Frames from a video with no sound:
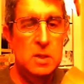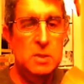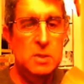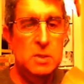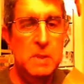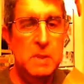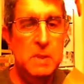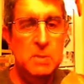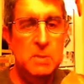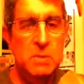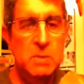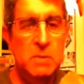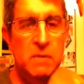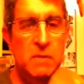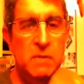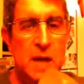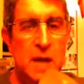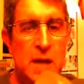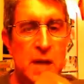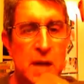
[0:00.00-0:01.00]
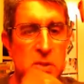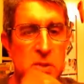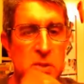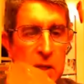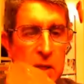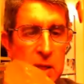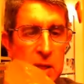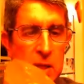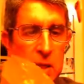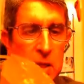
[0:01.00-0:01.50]
specimen of
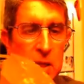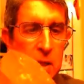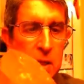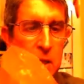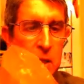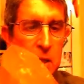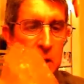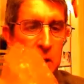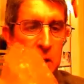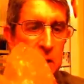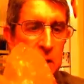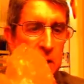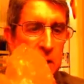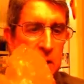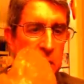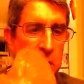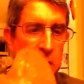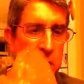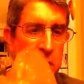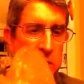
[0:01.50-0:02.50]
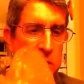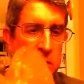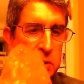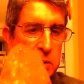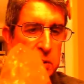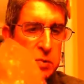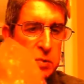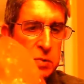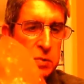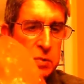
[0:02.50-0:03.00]
calcite, and the
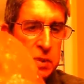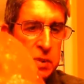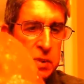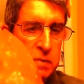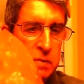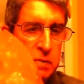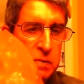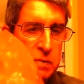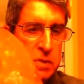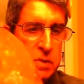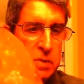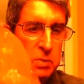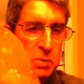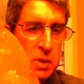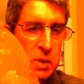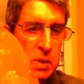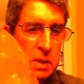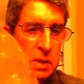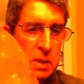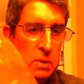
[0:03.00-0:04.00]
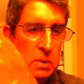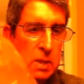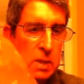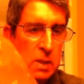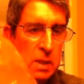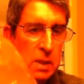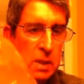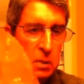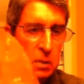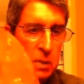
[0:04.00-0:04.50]
crystal structure of this pretty
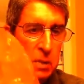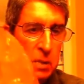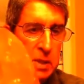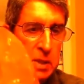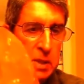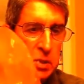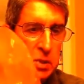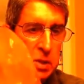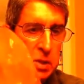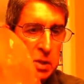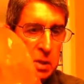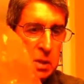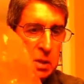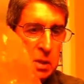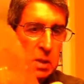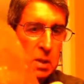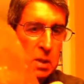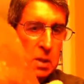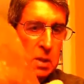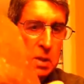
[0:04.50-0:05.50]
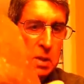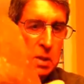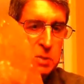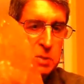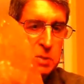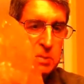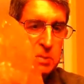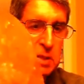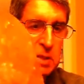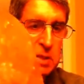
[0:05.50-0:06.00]
large
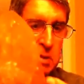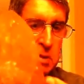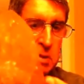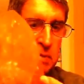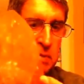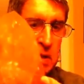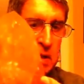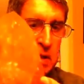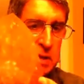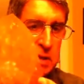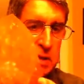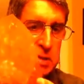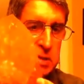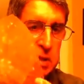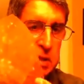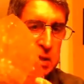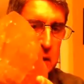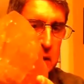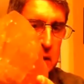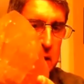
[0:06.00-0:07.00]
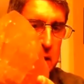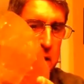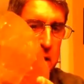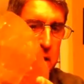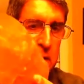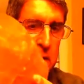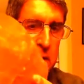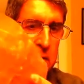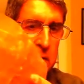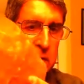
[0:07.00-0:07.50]
specimen of calcite.
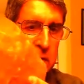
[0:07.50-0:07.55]
The